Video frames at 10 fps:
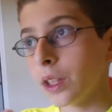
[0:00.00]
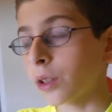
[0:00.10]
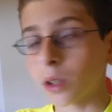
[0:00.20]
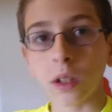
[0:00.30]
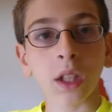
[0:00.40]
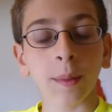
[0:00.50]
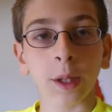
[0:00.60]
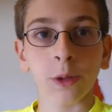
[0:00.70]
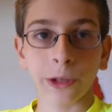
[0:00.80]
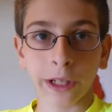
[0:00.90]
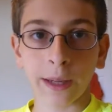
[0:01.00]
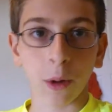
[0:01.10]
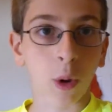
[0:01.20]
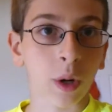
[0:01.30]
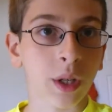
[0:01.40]
either click on my
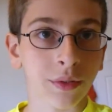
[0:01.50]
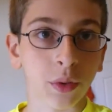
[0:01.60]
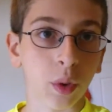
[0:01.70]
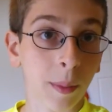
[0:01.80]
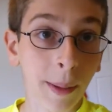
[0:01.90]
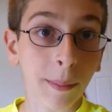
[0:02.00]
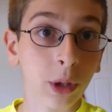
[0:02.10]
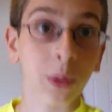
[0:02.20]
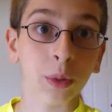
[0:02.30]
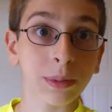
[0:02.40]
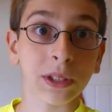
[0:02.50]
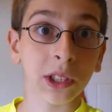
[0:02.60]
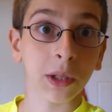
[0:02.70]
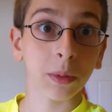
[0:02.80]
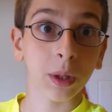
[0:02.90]
username, or if you remember the Rubik's
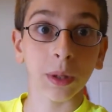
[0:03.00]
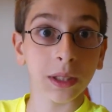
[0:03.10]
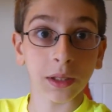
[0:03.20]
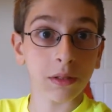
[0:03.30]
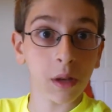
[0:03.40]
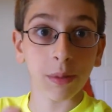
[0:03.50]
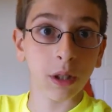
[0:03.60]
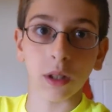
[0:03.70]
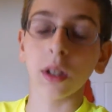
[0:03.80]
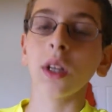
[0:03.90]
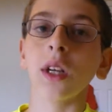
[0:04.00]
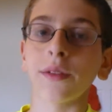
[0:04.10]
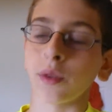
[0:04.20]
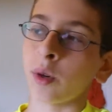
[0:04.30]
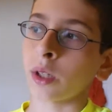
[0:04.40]
Card one oh one, then type it in
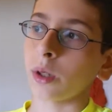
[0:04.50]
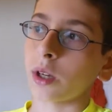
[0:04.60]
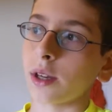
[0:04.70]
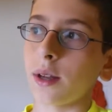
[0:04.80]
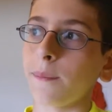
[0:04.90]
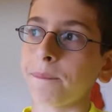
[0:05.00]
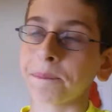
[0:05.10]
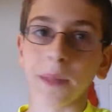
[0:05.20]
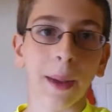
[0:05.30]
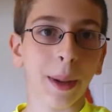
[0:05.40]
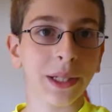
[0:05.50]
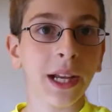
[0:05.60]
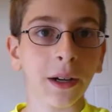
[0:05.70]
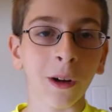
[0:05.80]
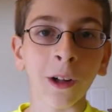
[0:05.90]
if you want to look um, at my
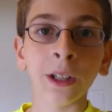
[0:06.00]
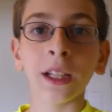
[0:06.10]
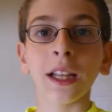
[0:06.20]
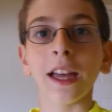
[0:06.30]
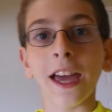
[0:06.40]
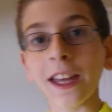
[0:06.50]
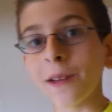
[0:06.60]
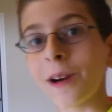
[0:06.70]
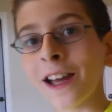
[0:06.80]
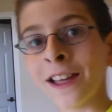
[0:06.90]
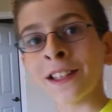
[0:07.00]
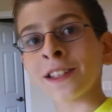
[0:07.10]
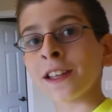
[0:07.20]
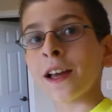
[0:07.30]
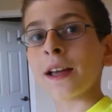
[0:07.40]
channel.
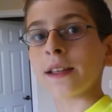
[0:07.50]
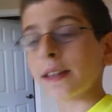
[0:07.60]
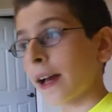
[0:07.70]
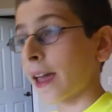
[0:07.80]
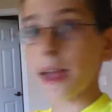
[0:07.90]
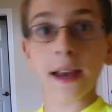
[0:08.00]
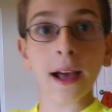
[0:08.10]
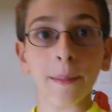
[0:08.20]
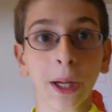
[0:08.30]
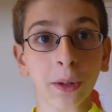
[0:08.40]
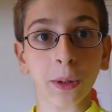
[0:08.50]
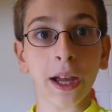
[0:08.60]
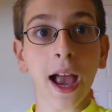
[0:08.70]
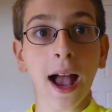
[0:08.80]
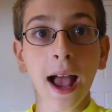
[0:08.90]
Anyways... Yeah, and by the
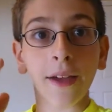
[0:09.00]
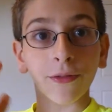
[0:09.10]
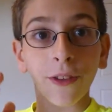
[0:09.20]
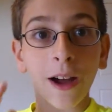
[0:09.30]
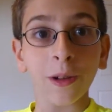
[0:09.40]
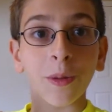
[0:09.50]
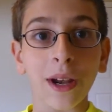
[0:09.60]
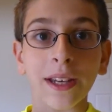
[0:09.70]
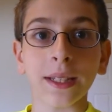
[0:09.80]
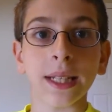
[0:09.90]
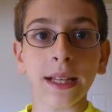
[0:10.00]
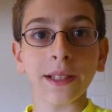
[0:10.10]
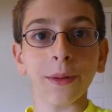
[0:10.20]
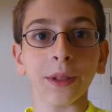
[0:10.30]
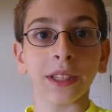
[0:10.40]
way, I found a way to
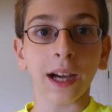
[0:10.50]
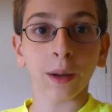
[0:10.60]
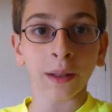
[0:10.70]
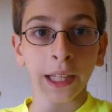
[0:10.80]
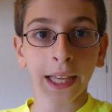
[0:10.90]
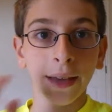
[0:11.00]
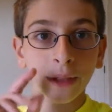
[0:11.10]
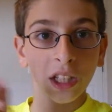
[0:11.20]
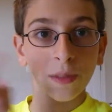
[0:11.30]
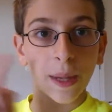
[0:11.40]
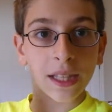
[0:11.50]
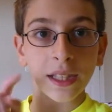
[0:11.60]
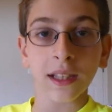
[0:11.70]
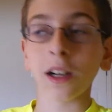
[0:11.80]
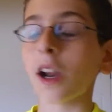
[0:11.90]
change it without, like, having a space
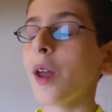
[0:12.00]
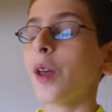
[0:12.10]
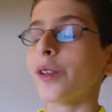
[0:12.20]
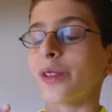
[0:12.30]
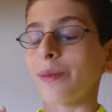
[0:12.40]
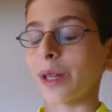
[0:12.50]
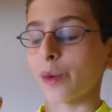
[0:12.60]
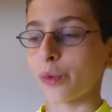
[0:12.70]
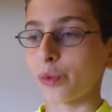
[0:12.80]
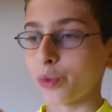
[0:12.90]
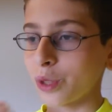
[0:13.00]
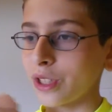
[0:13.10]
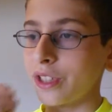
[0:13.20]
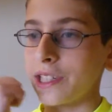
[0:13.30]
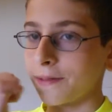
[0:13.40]
in there. So I'm, like,
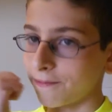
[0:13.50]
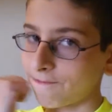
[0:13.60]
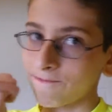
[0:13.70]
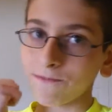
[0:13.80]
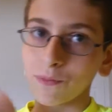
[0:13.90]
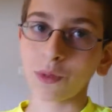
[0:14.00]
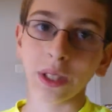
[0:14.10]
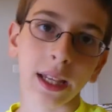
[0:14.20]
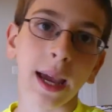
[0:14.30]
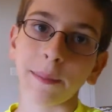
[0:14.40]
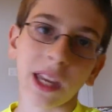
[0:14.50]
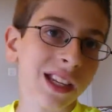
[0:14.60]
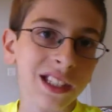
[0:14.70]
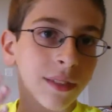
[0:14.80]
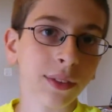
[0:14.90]
really, really happy.
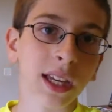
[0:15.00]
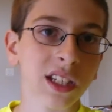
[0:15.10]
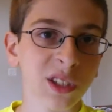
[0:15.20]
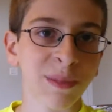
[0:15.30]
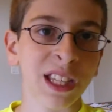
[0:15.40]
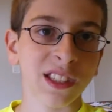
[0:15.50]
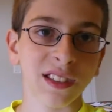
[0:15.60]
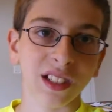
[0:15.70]
Because if I had a space in